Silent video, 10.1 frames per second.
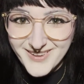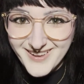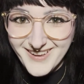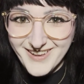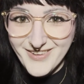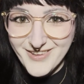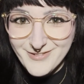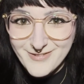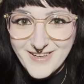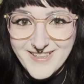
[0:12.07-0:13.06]
Hello there
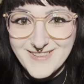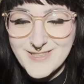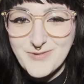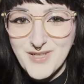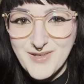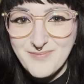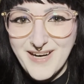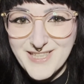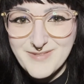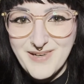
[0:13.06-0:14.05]
friends, welcome
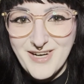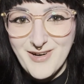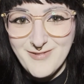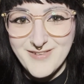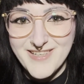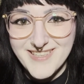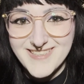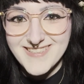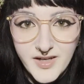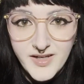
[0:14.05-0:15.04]
back to my
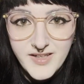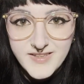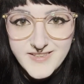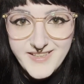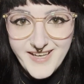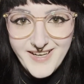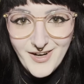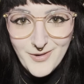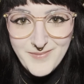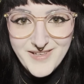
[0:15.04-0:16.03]
office. Today
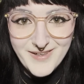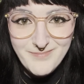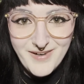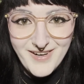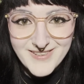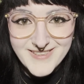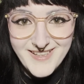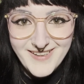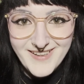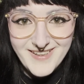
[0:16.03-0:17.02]
I'll be
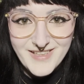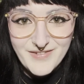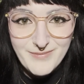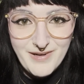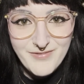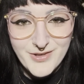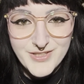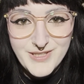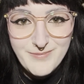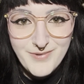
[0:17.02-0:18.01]
unboxing and giving my
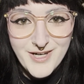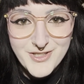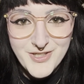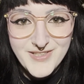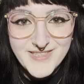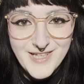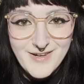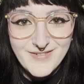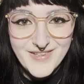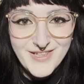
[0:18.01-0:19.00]
first impressions
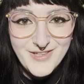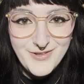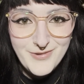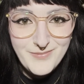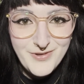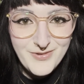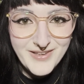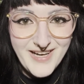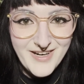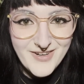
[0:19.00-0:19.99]
of the new
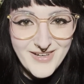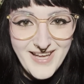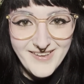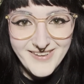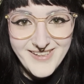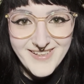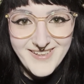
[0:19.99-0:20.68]
Mugler Alien